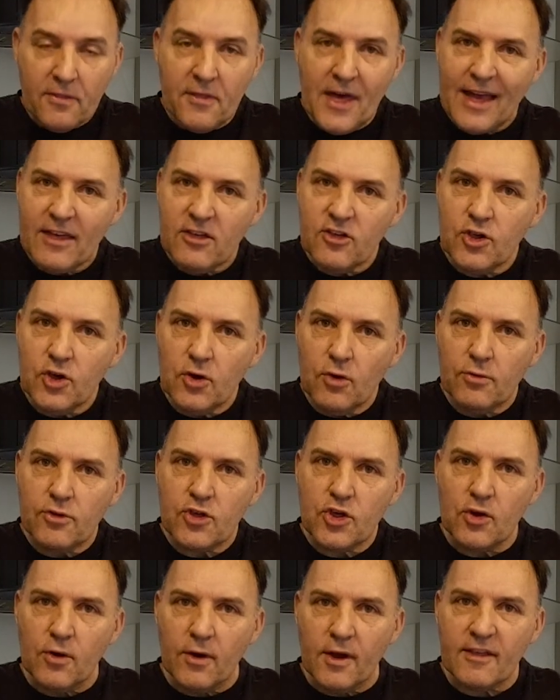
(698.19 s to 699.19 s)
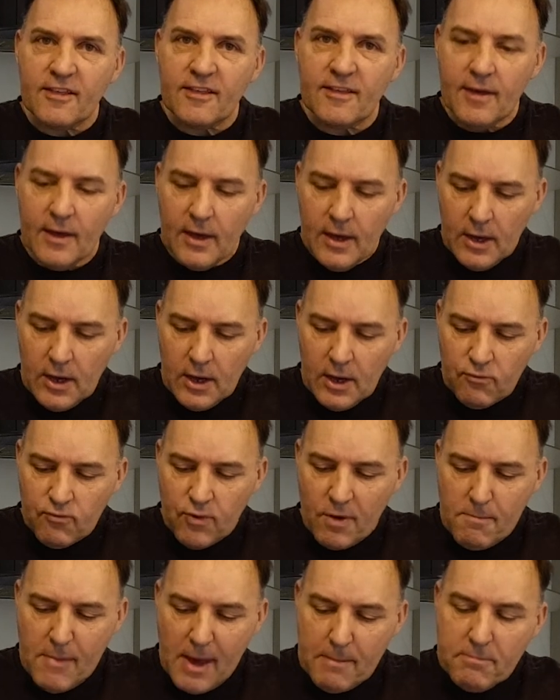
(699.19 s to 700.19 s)
That's your choice.
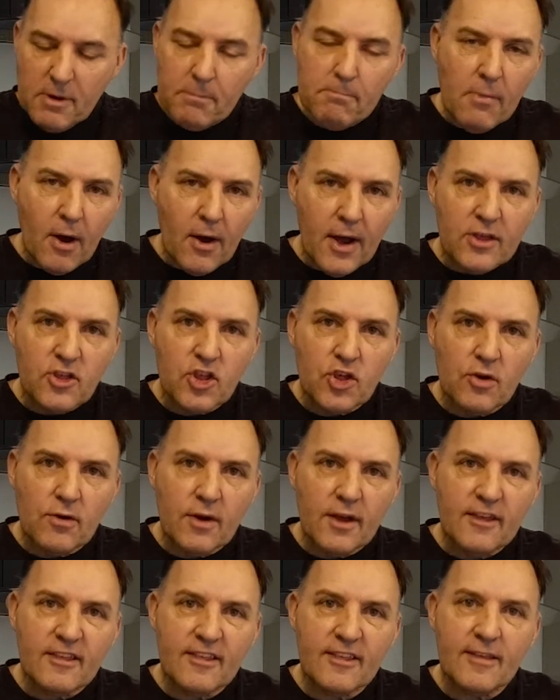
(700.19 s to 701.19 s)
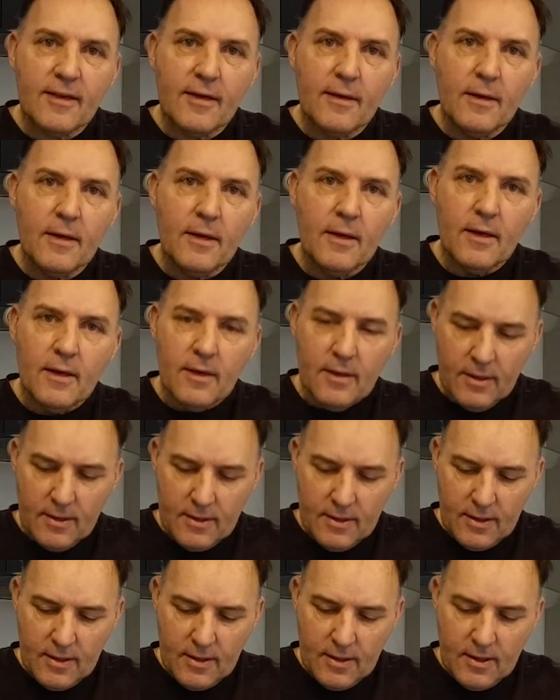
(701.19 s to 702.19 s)
Remember my choice?
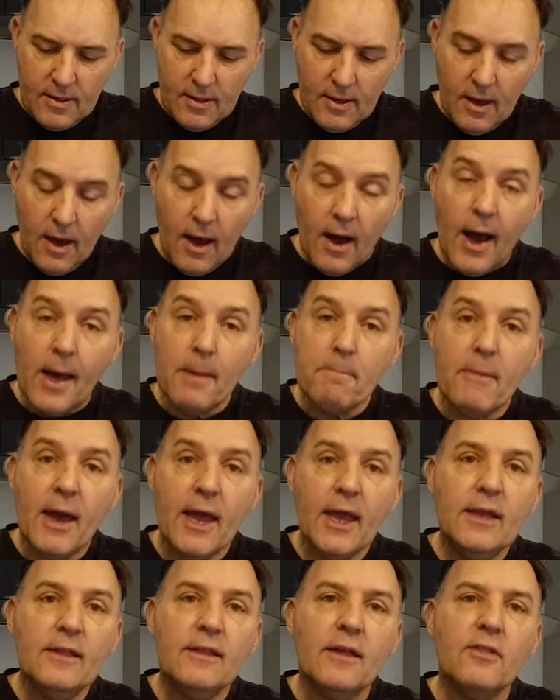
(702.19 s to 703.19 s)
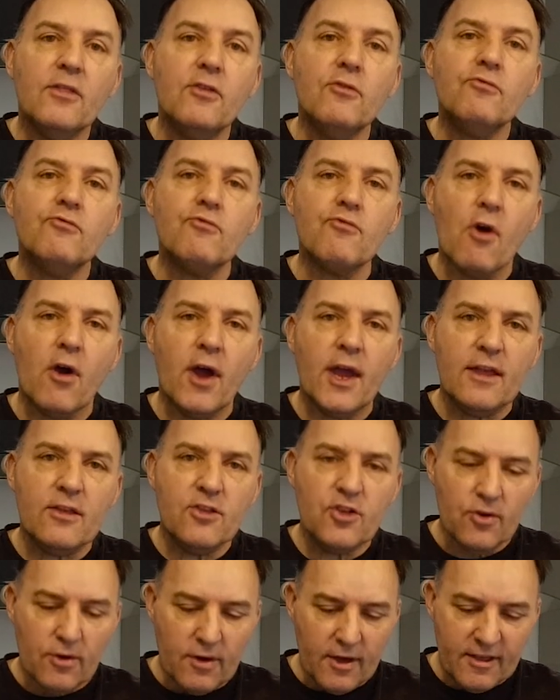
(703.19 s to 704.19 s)
I made the
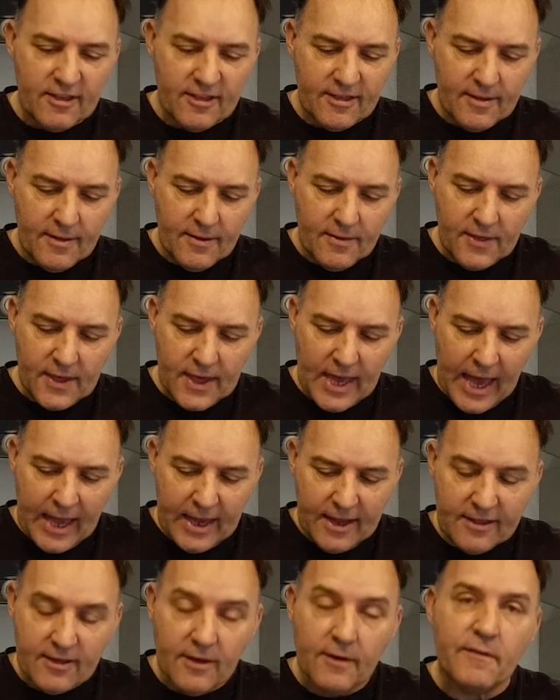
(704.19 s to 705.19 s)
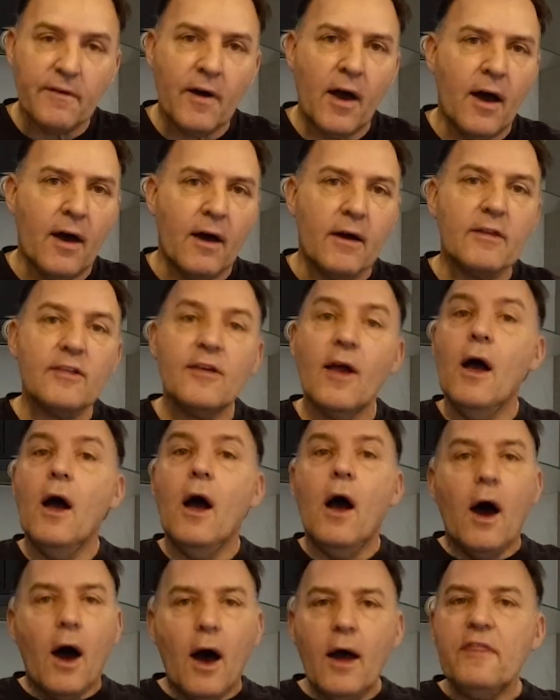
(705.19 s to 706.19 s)
right choice, the 8 of hearts.
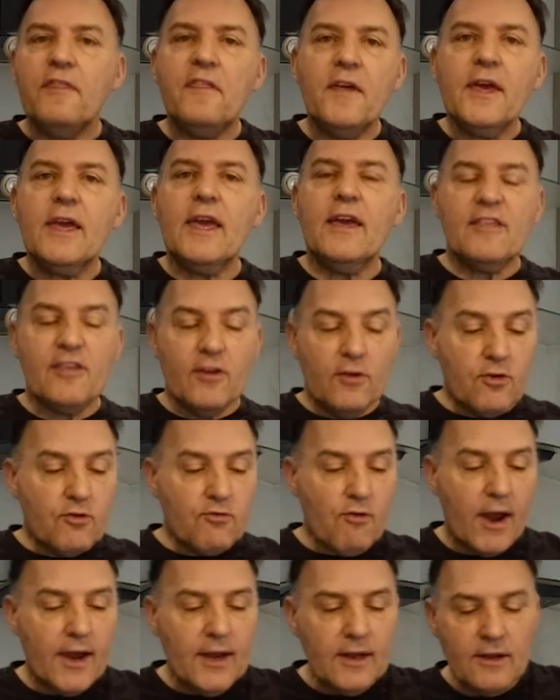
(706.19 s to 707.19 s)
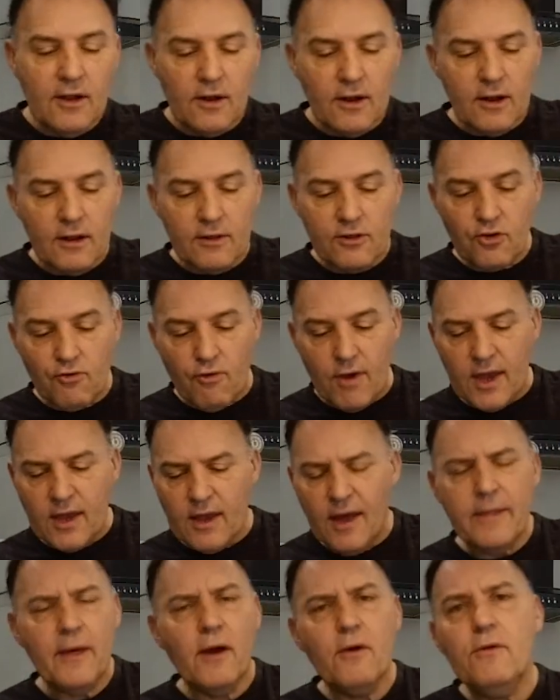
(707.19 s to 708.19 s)
I think it's a great little
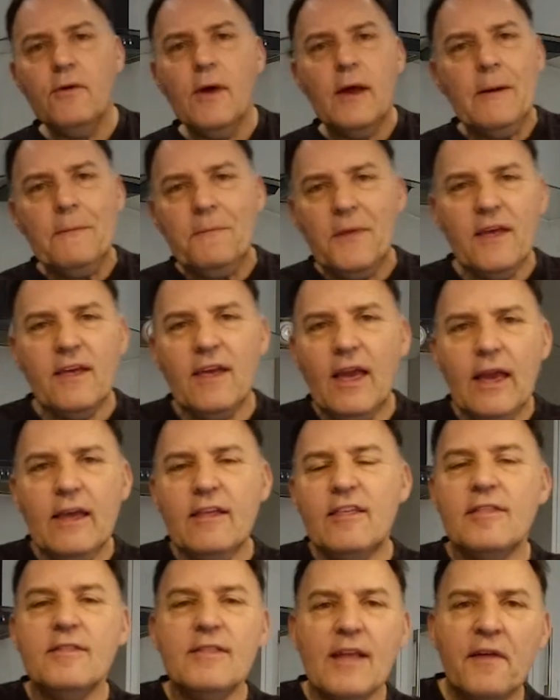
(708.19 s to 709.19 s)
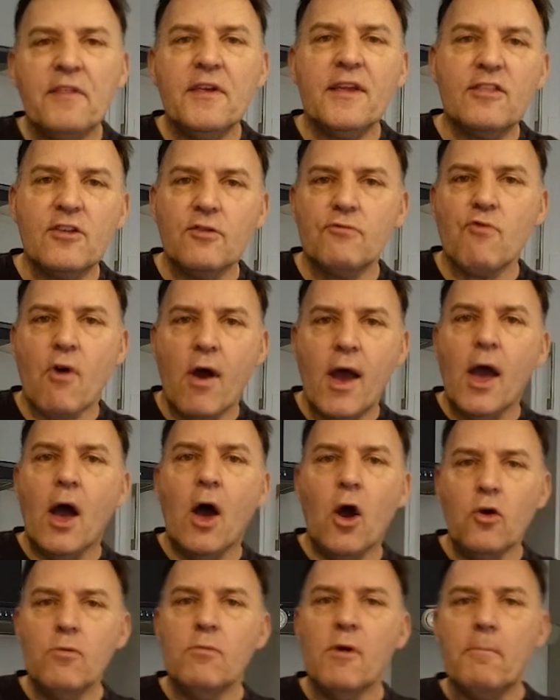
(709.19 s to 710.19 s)
trick. I know it's nothing to write
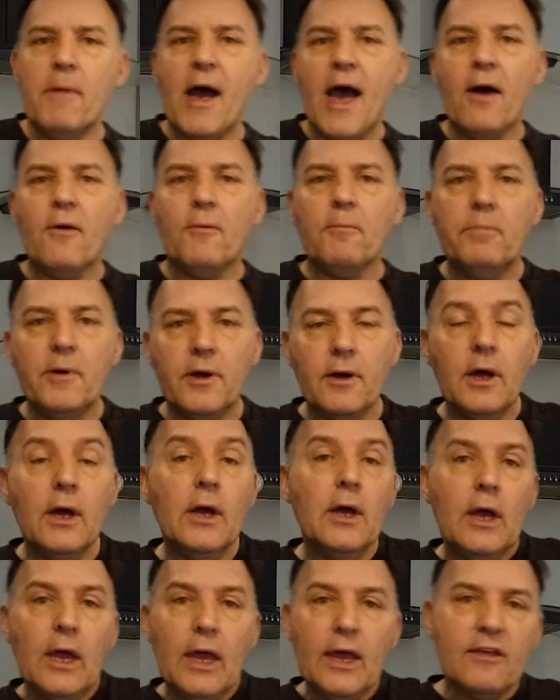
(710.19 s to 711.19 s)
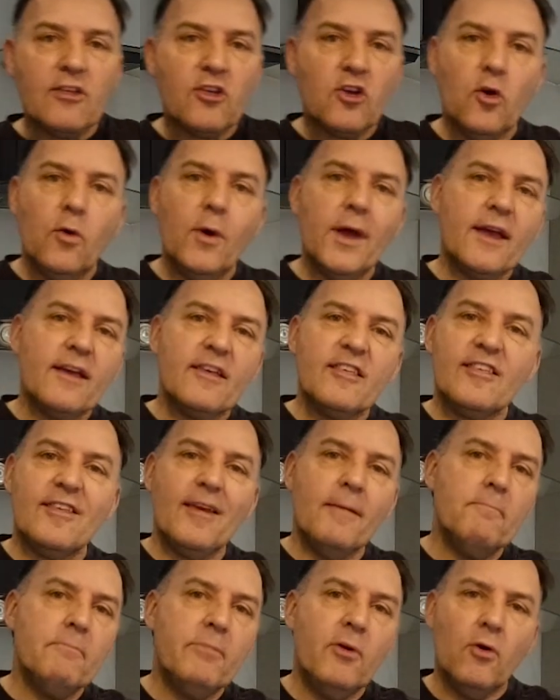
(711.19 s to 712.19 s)
home about, but it's quick,
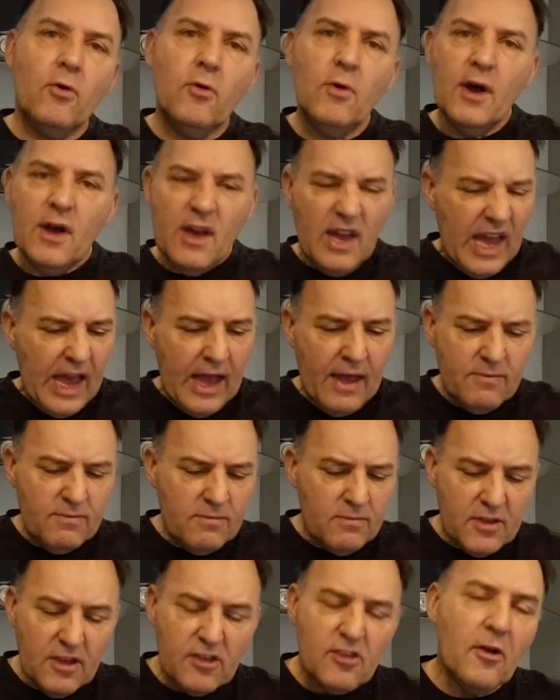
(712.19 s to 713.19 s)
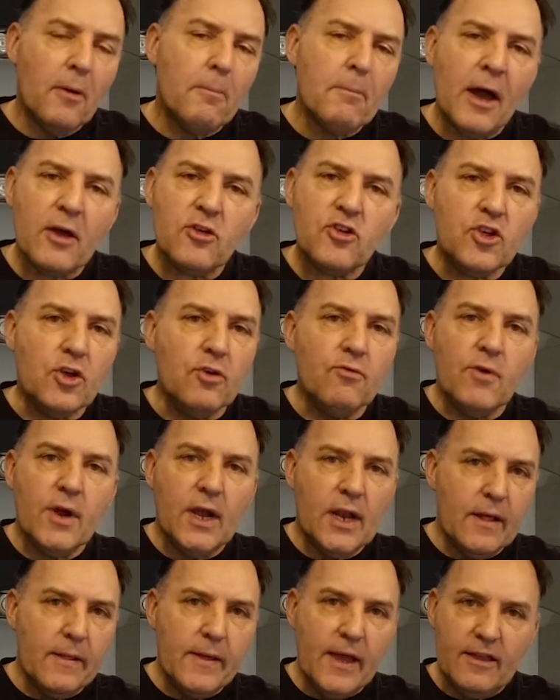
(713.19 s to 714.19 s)
simple, and there's not much you
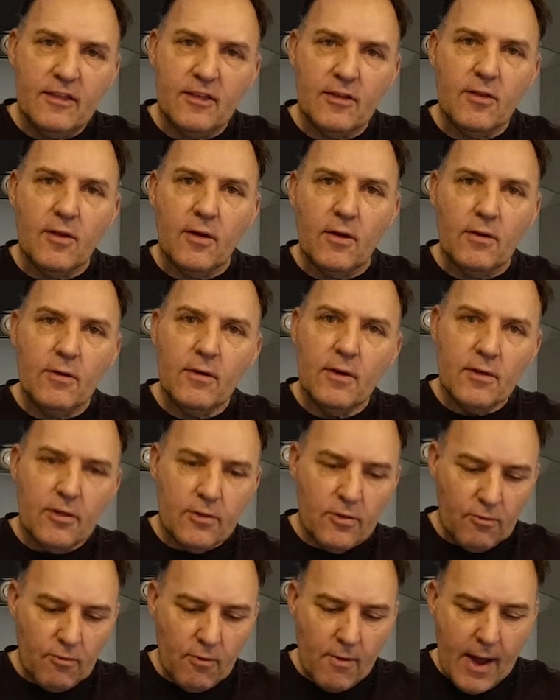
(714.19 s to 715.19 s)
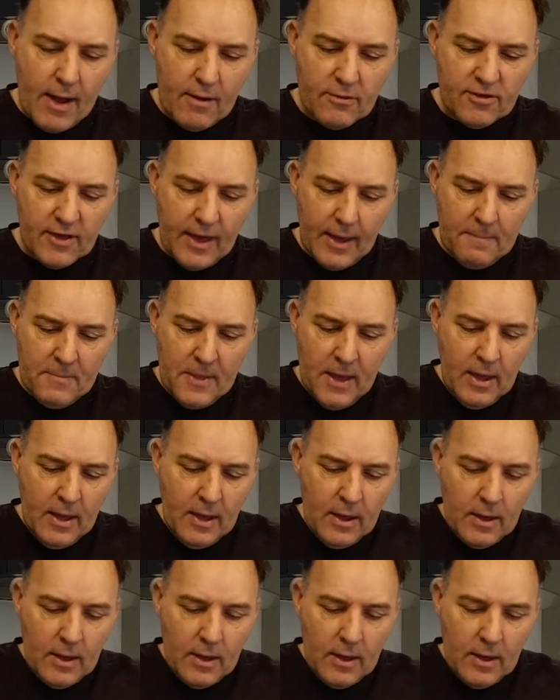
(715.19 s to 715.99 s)
really need to do throughout it.